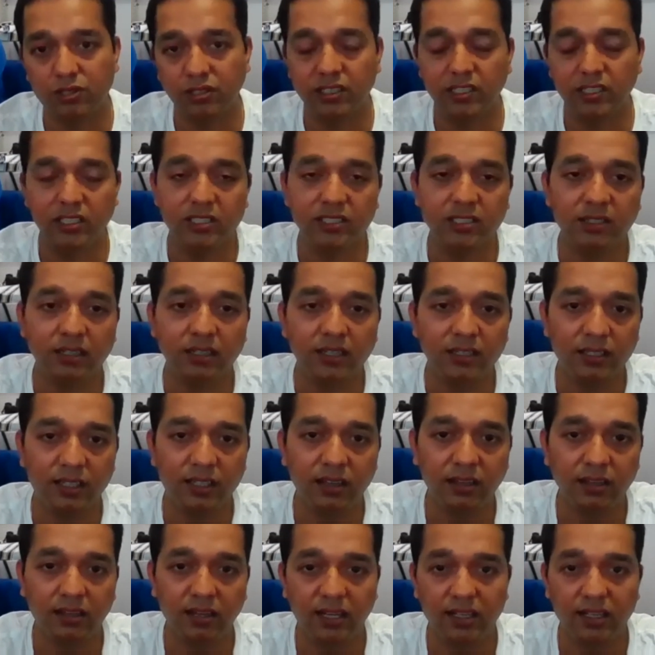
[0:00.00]
registered in
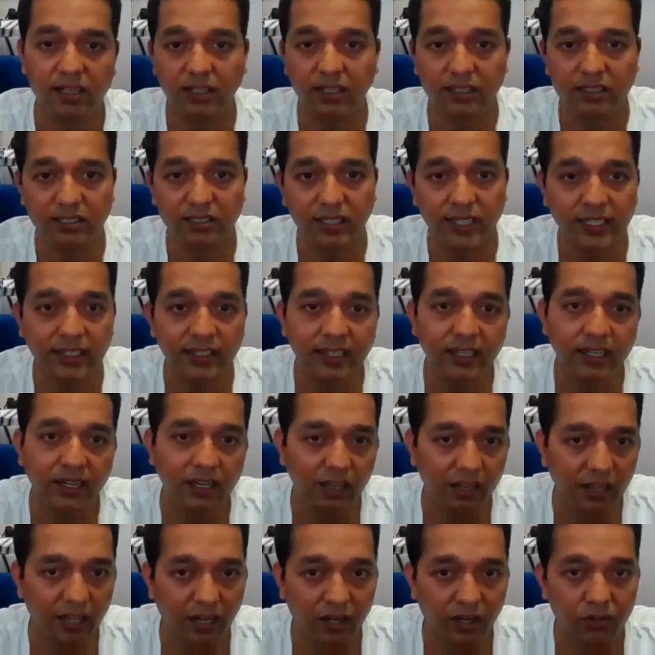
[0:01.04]
Karnataka State
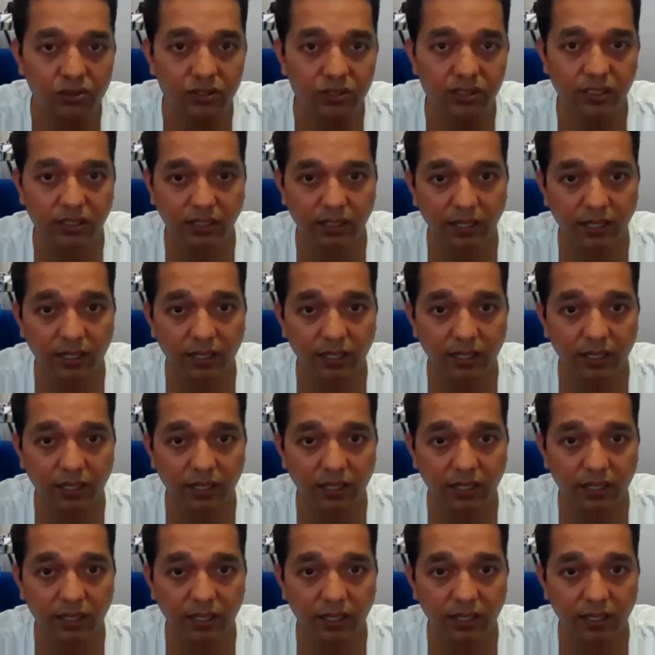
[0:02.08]
Dental Council,